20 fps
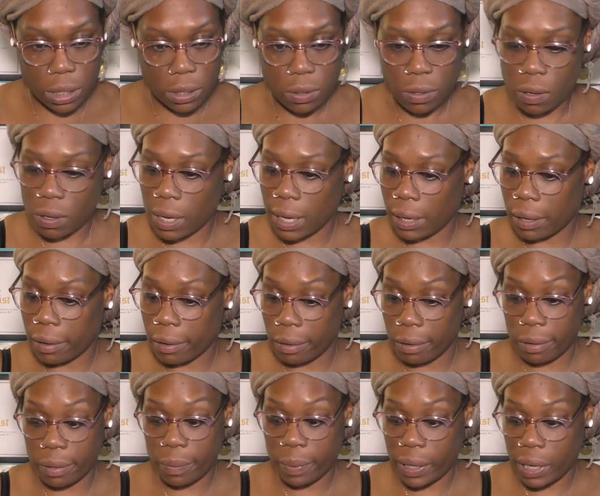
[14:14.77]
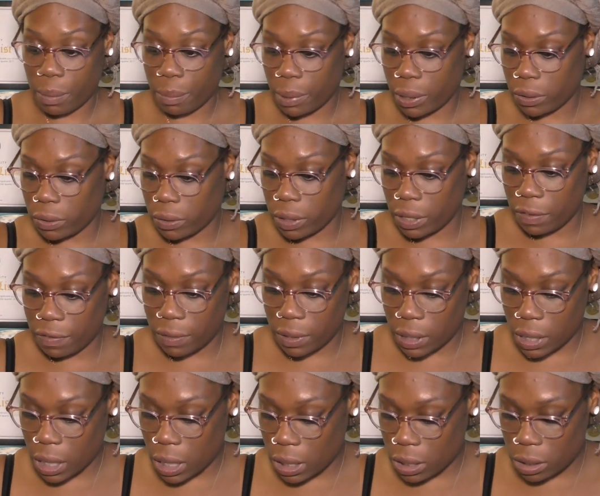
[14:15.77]
It's all like all the way up underneath the
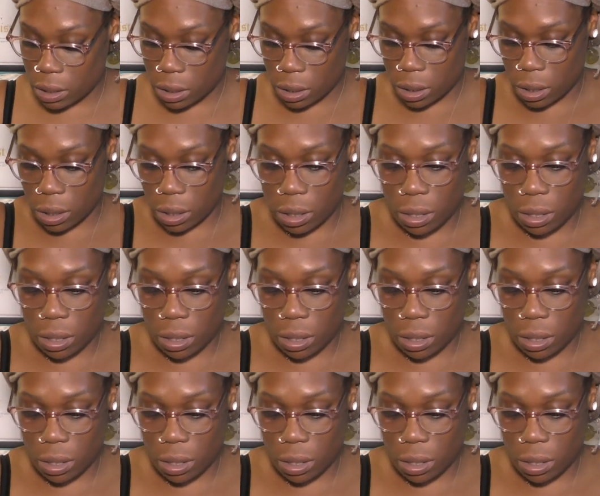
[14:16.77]
desk.